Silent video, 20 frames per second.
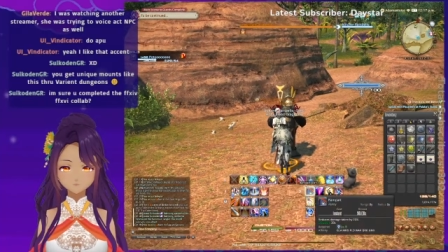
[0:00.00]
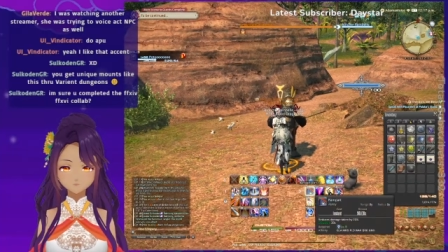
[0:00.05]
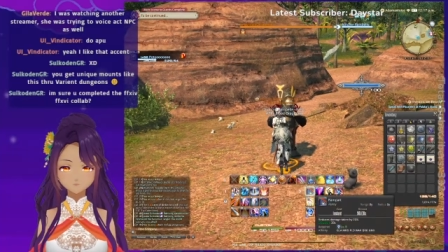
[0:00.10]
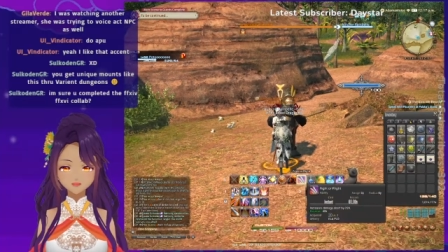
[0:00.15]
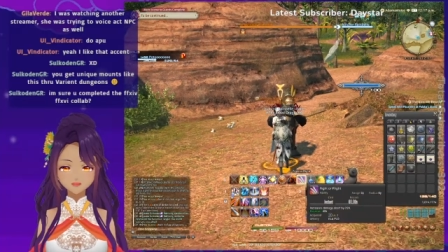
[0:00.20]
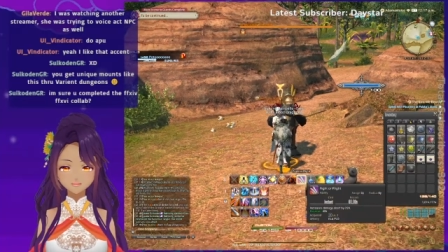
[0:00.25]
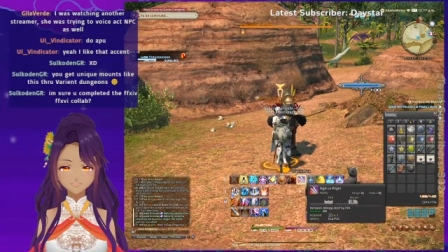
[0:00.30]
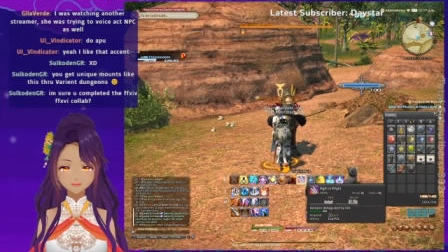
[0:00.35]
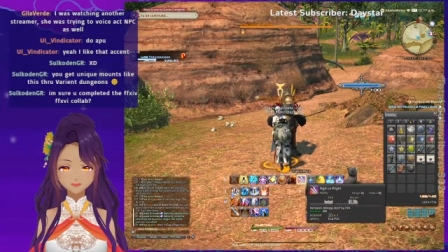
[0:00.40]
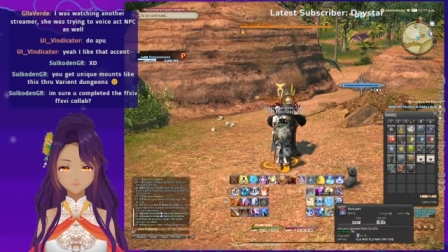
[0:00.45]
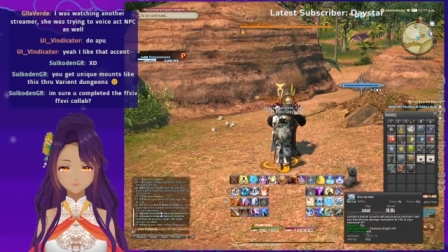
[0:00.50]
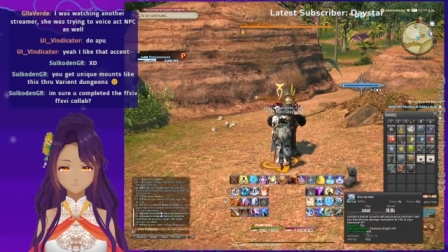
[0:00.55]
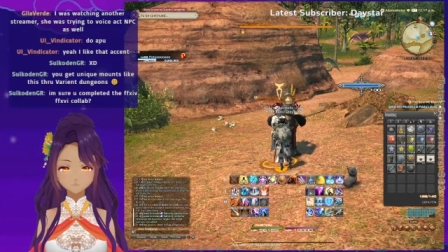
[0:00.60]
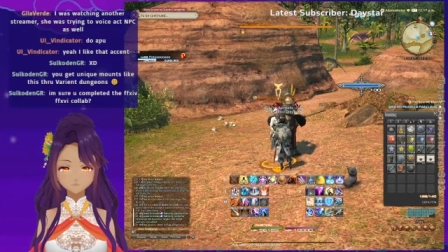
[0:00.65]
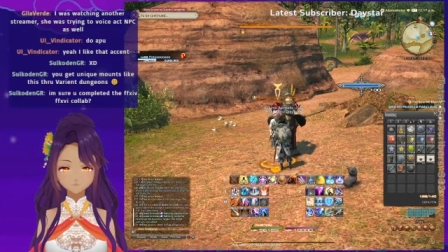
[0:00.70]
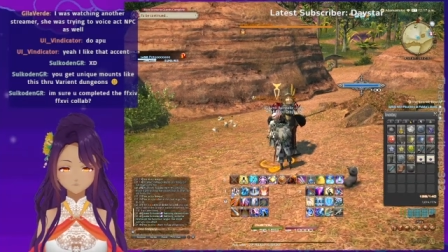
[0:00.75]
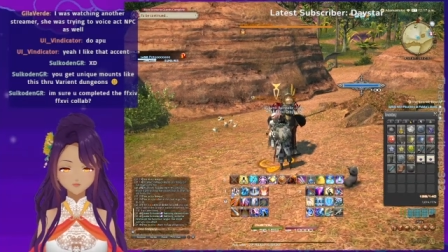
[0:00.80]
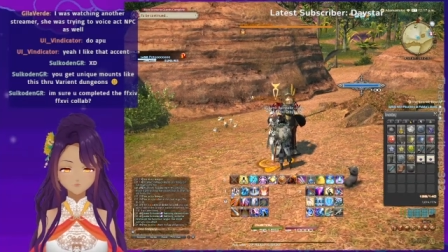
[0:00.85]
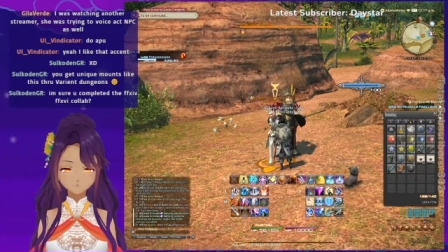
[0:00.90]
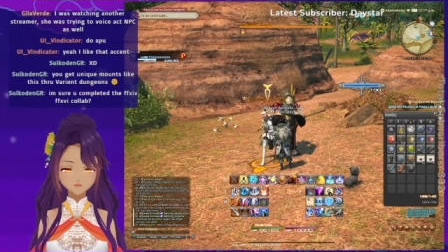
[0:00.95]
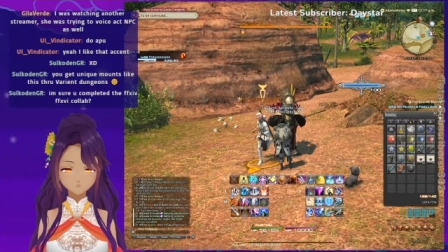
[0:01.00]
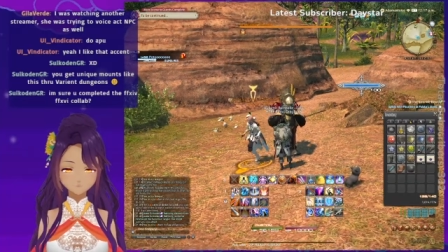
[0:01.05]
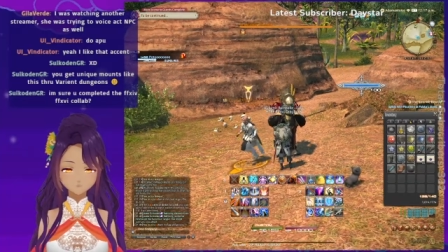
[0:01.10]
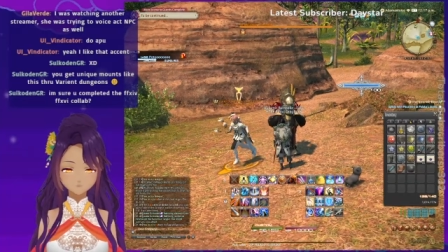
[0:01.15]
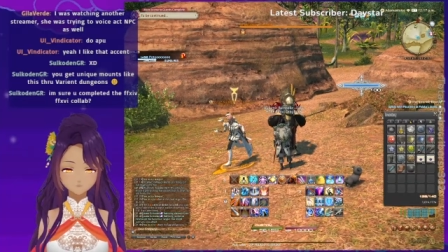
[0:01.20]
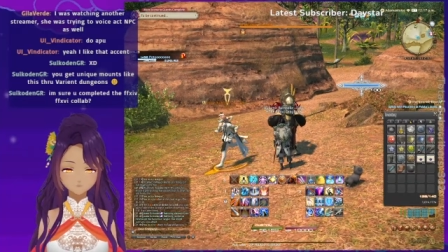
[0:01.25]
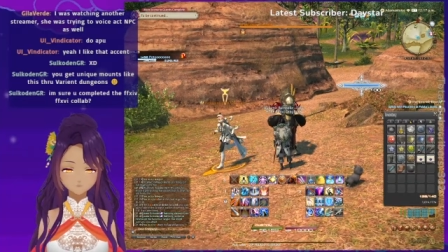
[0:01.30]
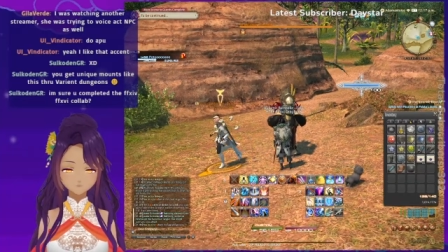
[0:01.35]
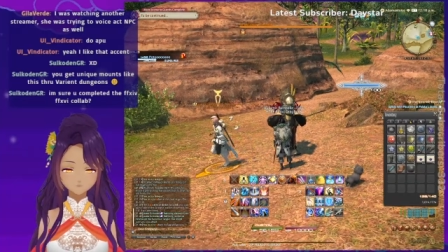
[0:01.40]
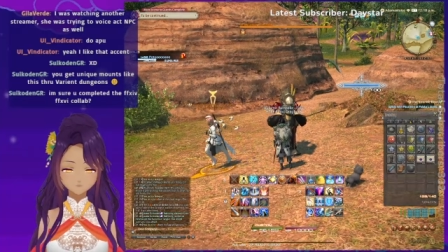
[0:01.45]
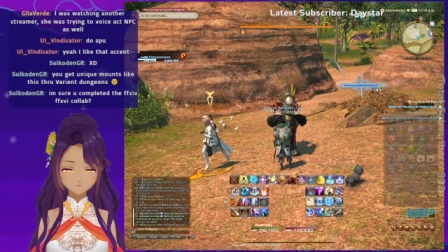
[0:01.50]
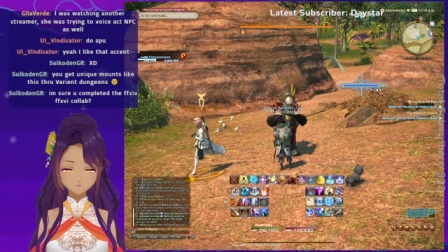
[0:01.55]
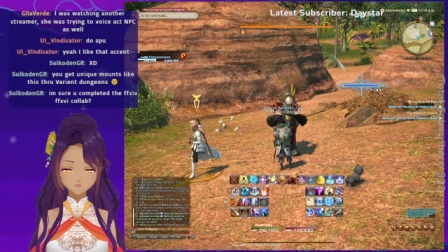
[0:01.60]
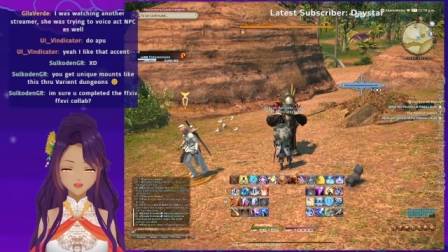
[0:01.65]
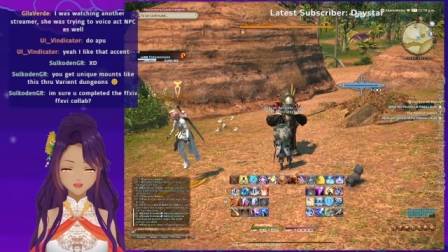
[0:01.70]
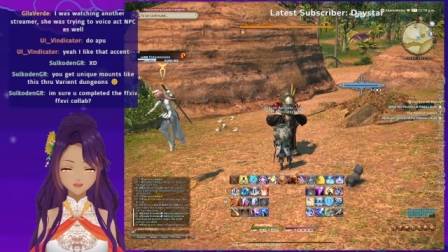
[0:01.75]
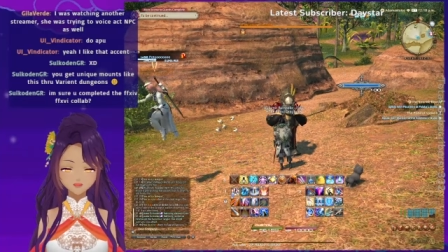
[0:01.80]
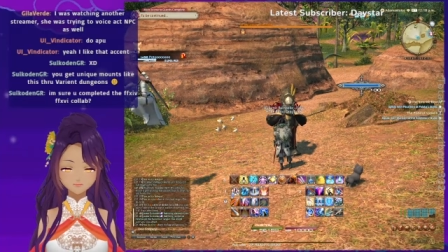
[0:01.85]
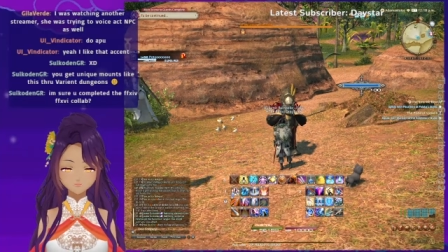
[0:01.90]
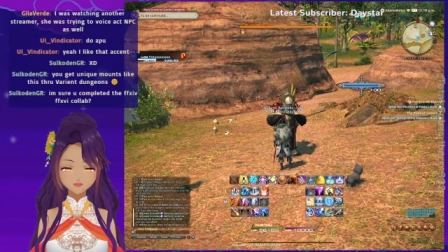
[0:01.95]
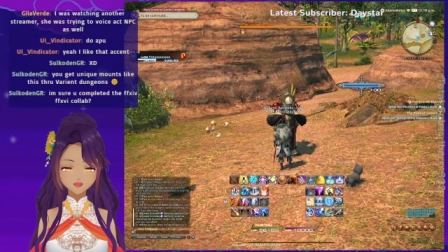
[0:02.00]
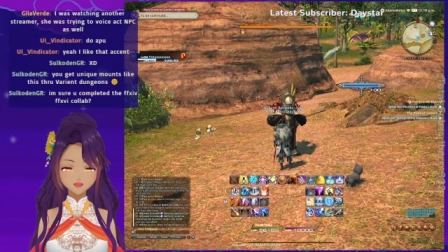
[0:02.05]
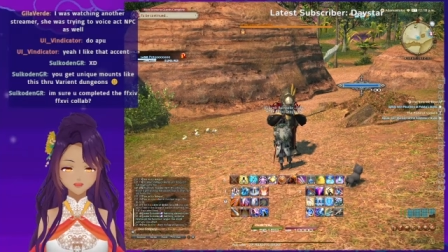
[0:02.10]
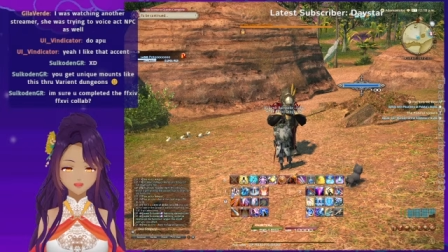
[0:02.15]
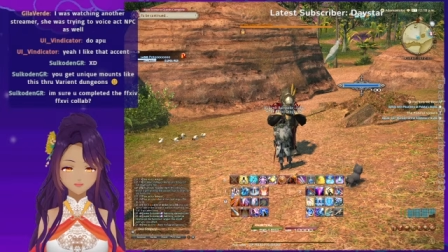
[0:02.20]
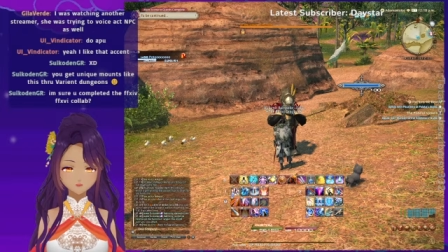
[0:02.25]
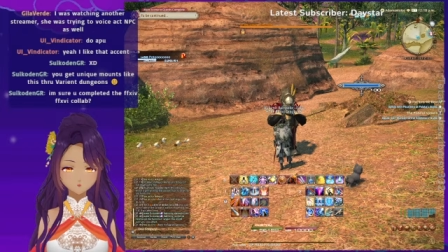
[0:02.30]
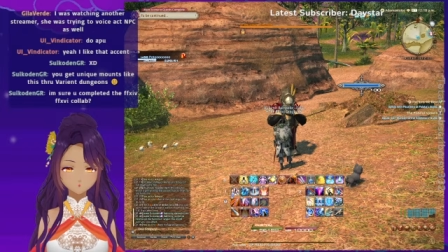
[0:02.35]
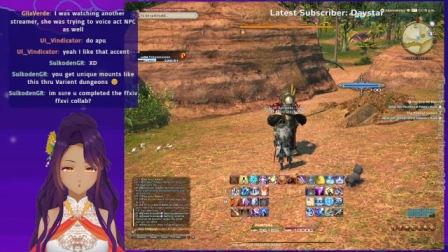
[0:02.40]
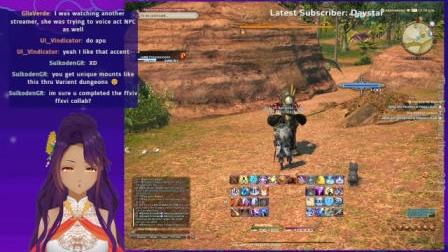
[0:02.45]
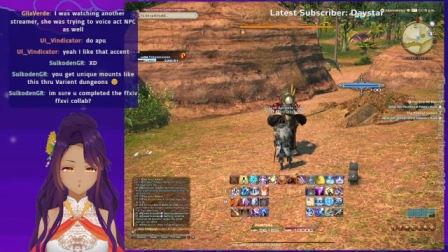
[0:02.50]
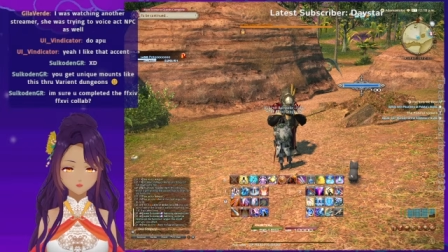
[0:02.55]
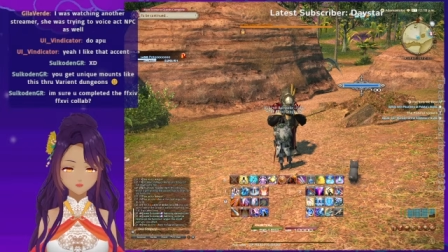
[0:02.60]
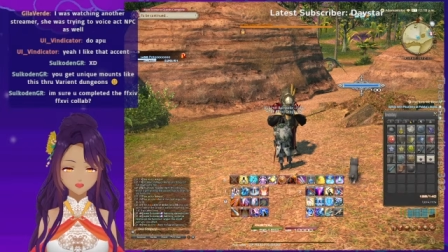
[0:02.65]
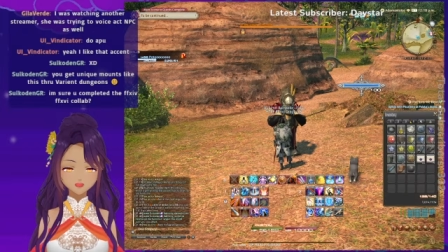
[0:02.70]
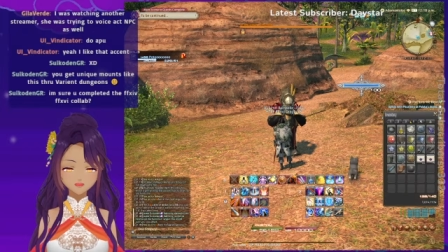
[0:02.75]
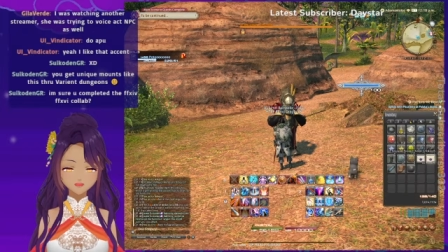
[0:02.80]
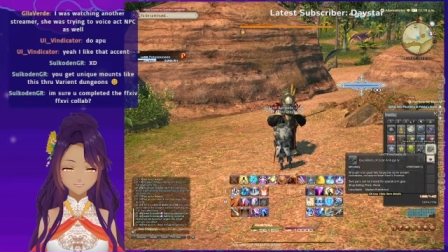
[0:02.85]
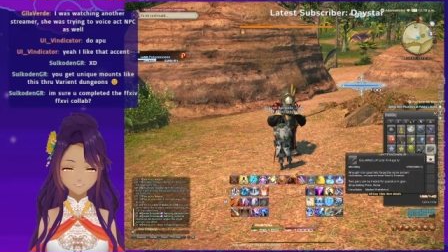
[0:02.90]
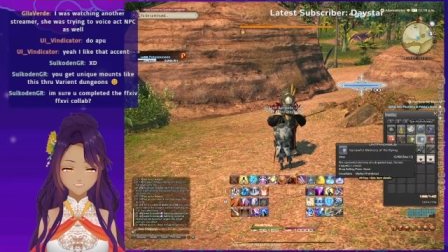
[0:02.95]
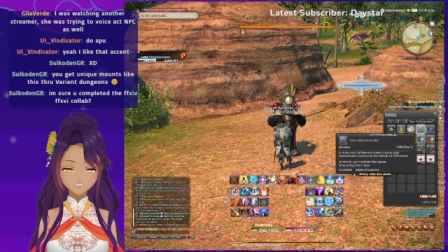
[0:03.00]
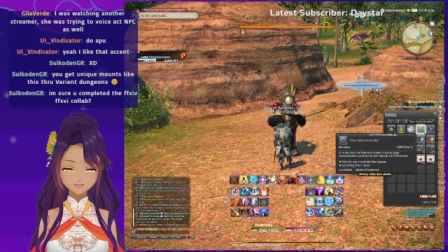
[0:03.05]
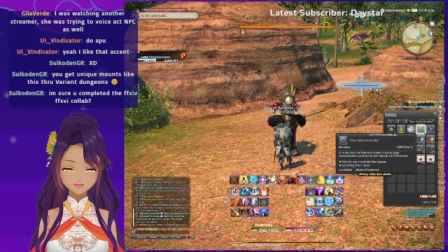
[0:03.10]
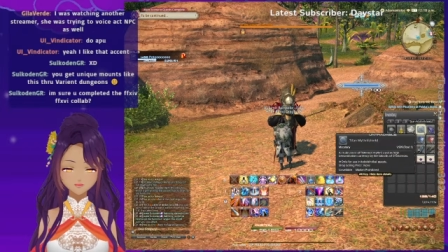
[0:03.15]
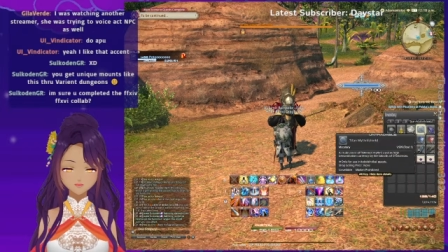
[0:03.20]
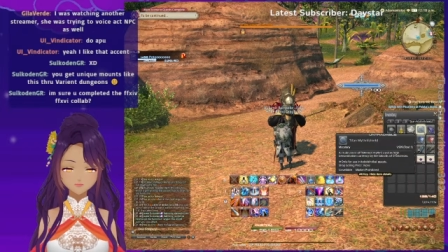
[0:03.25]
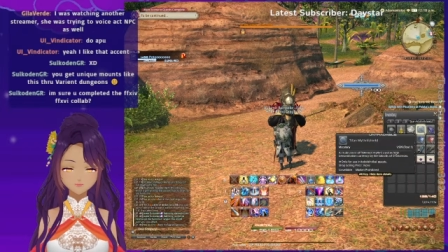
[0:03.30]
Okay, hold on. I have my Putu. It's okay.